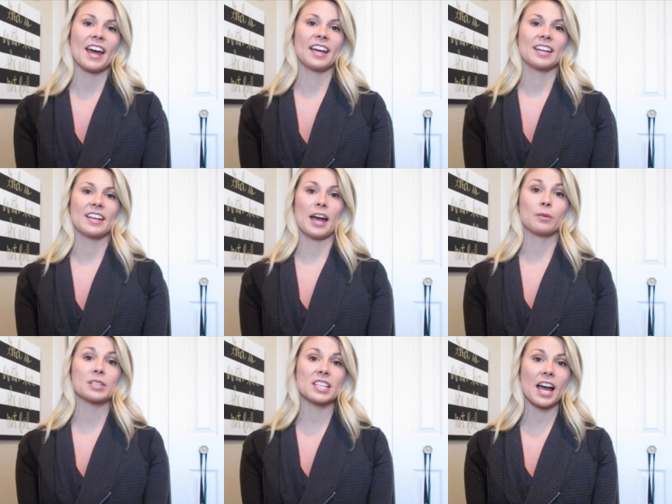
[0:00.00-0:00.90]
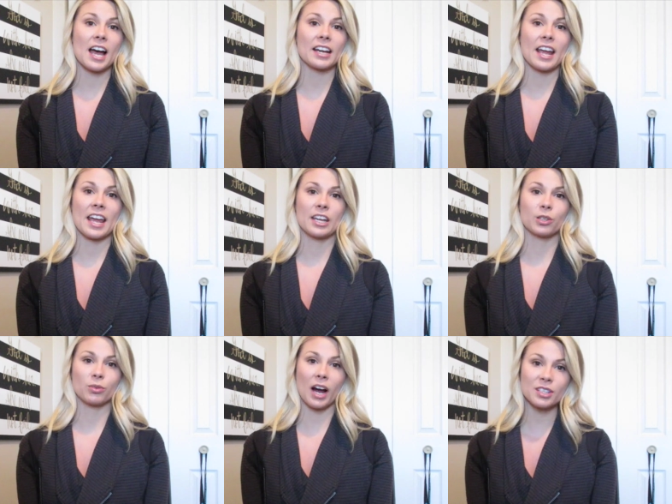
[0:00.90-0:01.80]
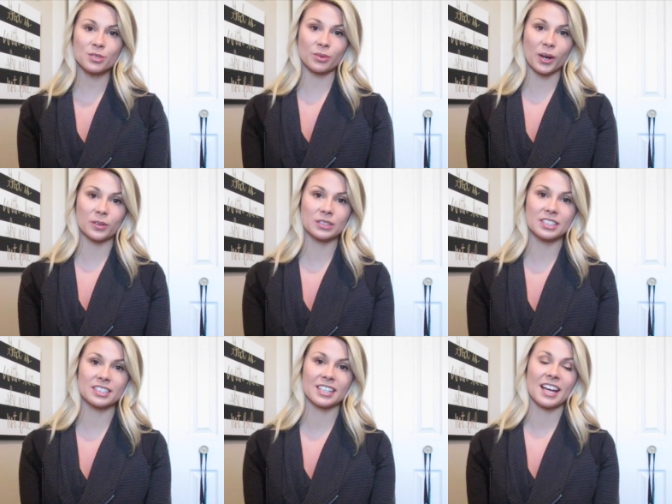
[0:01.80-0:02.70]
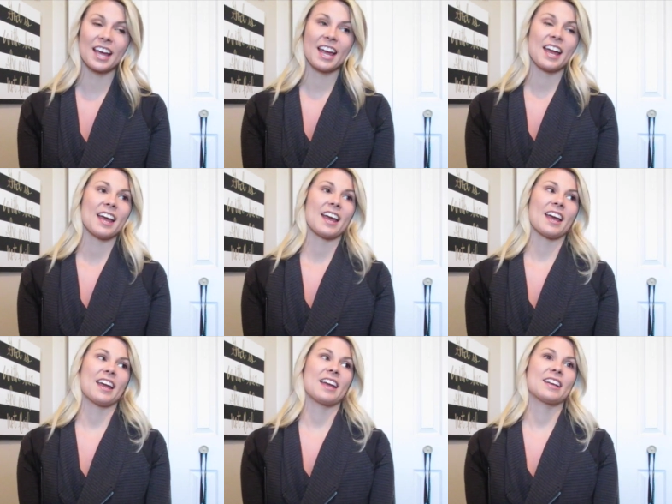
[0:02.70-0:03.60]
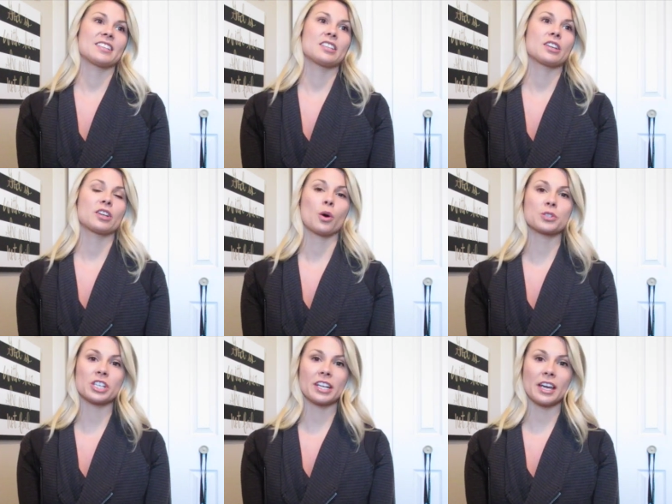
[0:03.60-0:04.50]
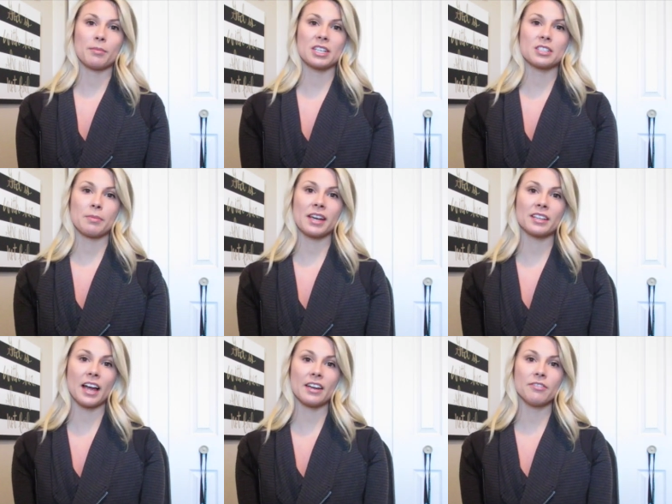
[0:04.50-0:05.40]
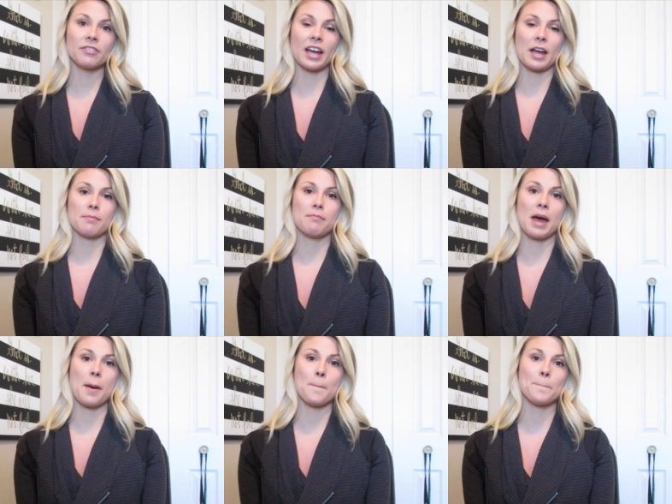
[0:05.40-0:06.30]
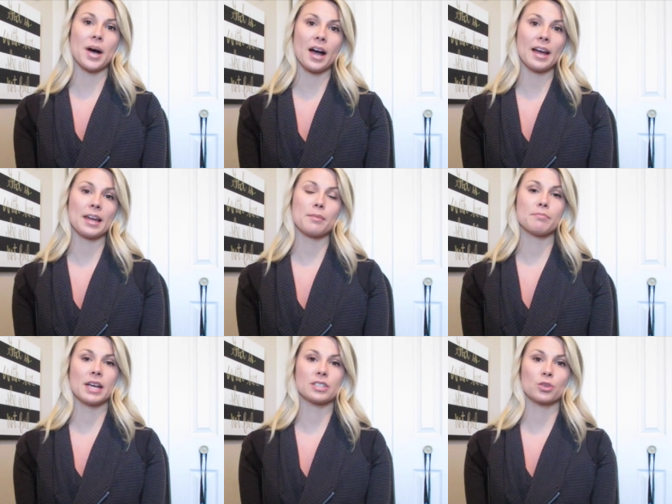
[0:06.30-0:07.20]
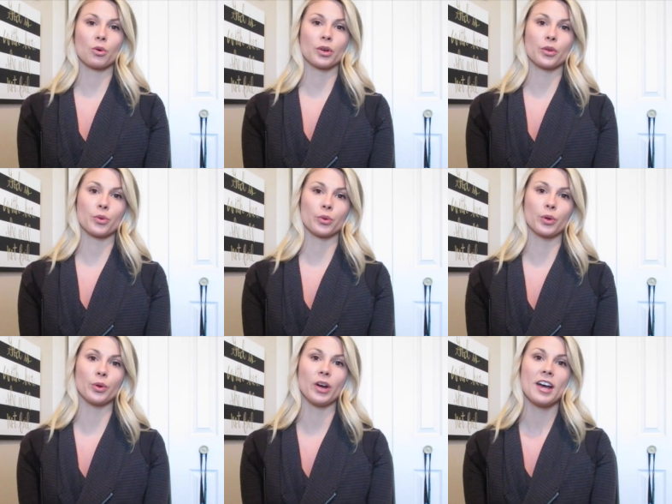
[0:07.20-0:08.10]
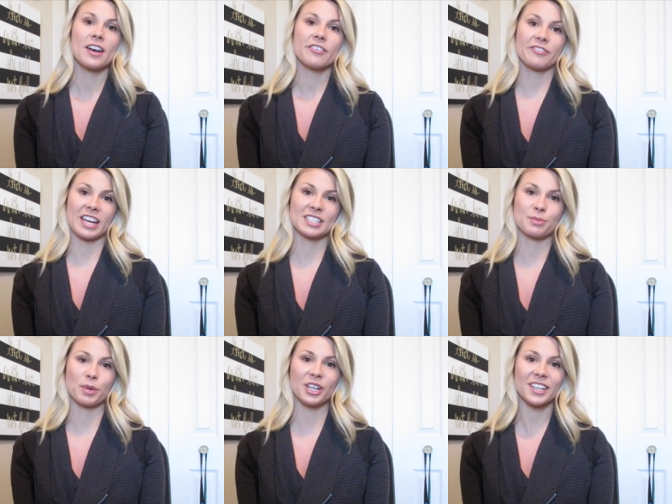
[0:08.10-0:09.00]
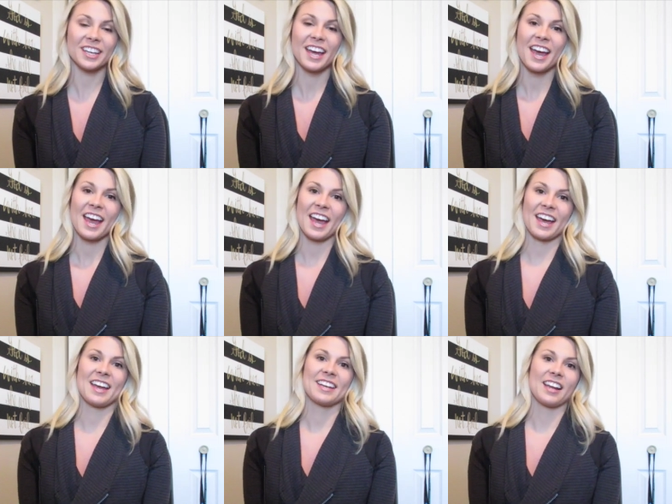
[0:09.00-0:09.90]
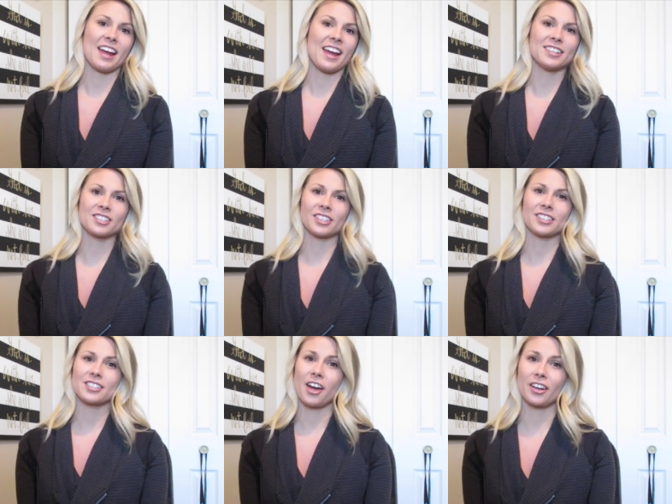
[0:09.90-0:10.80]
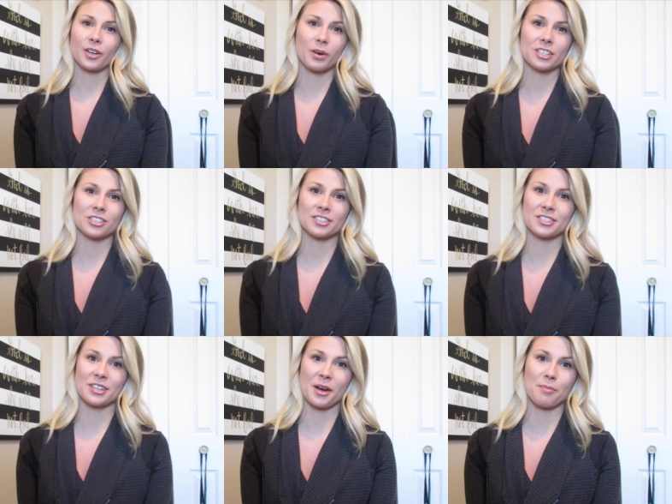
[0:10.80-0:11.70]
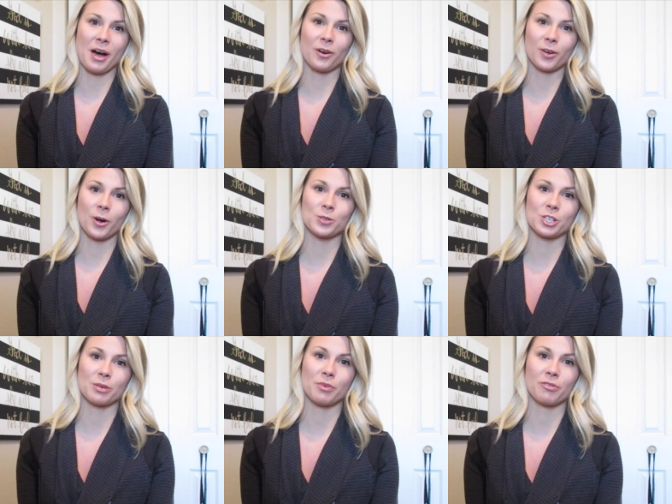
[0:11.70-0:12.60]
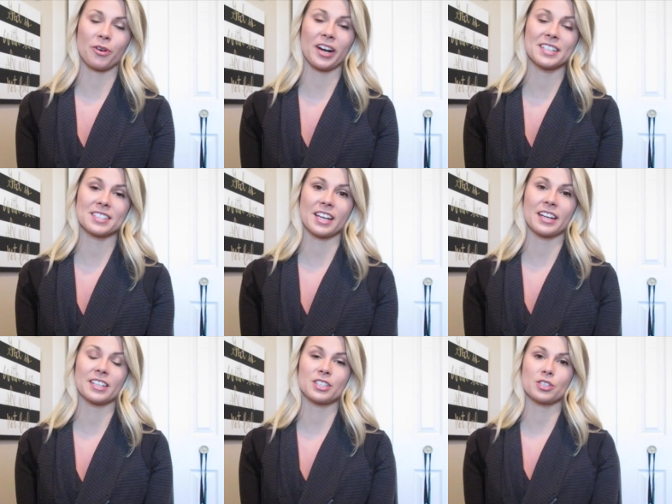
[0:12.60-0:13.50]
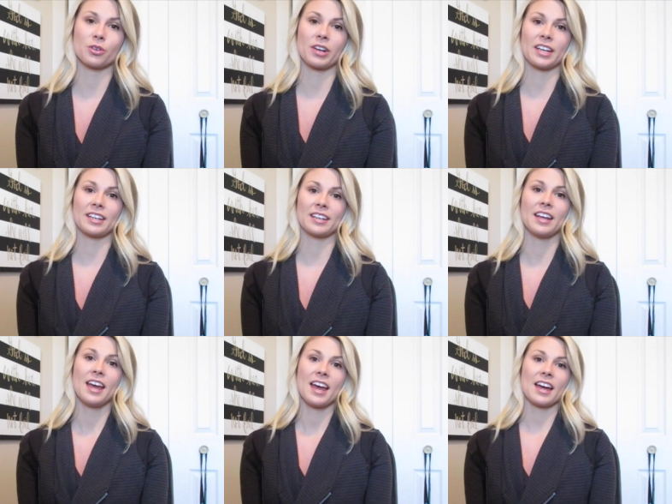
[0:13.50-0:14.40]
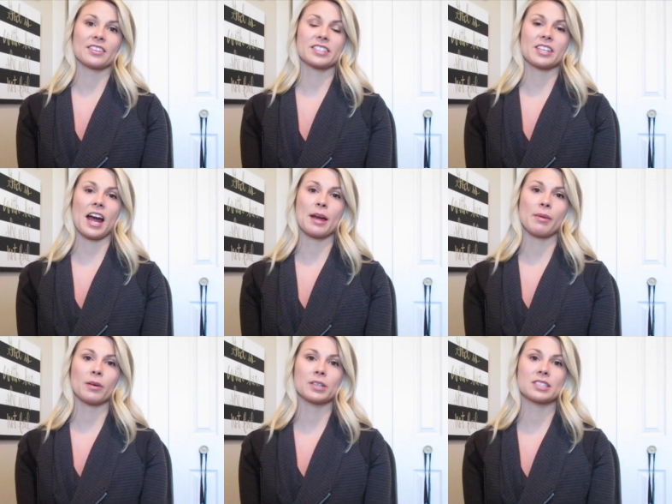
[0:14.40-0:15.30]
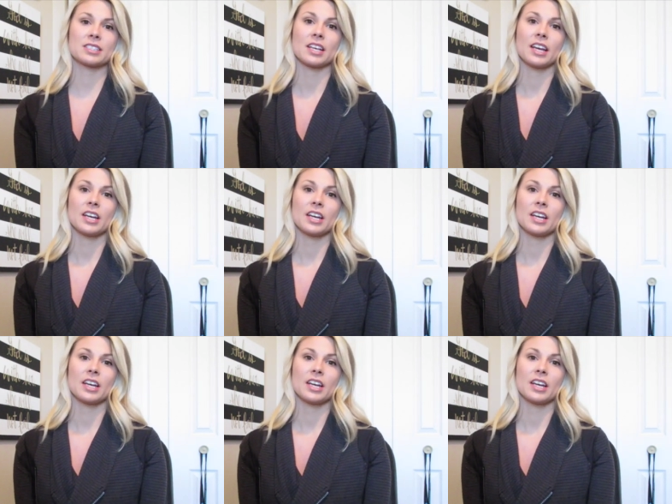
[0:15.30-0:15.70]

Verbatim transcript: and I was at a crossroads and coaching came into my life. I met my mentor through Facebook and I asked her a ton of questions about coaching before I decided to join and at the time I was